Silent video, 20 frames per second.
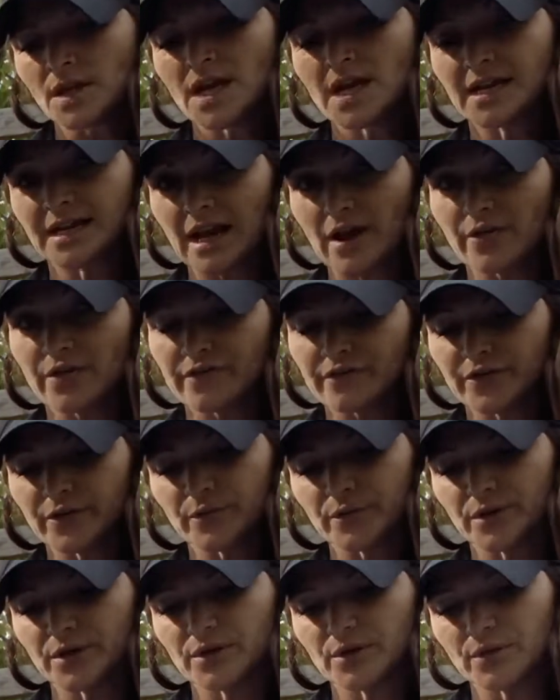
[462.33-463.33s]
And how they view
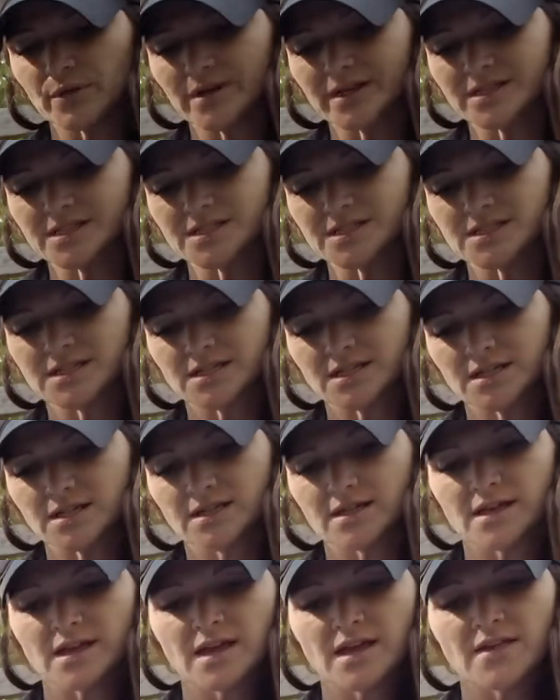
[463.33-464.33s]
you is
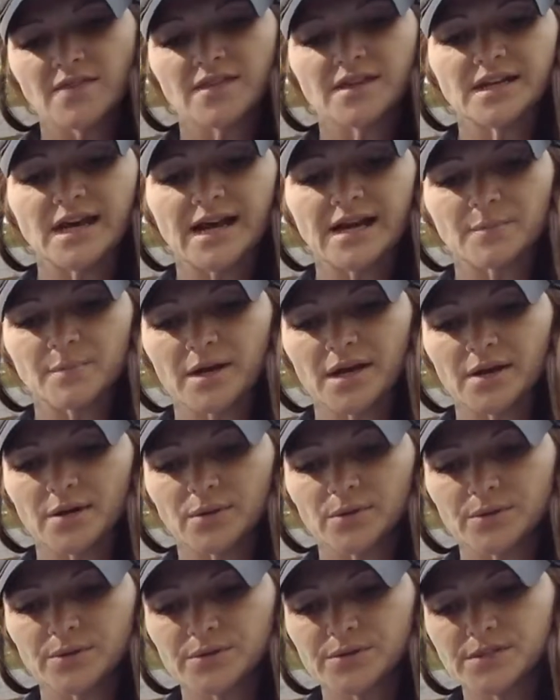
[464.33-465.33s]
the Nine of
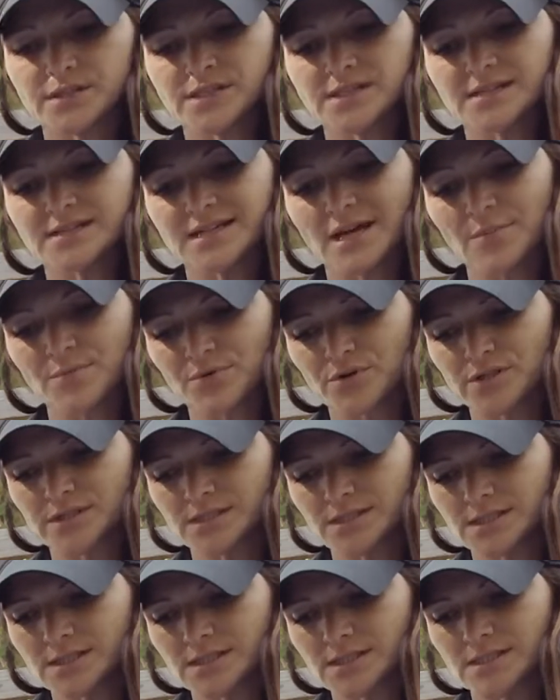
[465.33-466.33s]
Pentacles, the
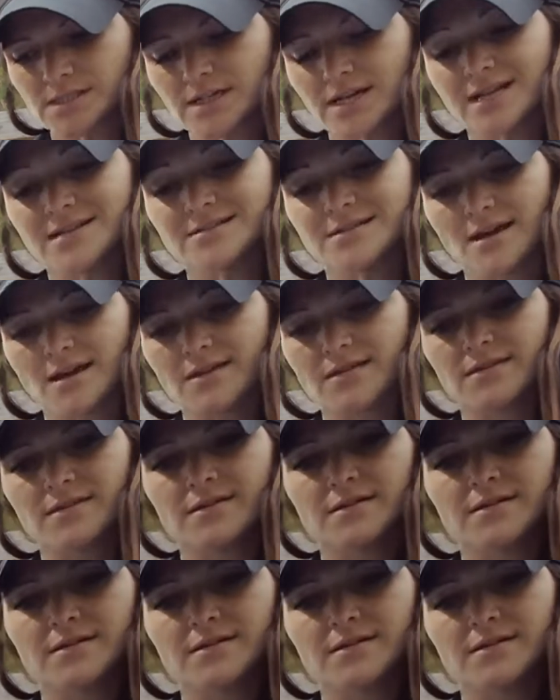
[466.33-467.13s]
Temperance, and Death.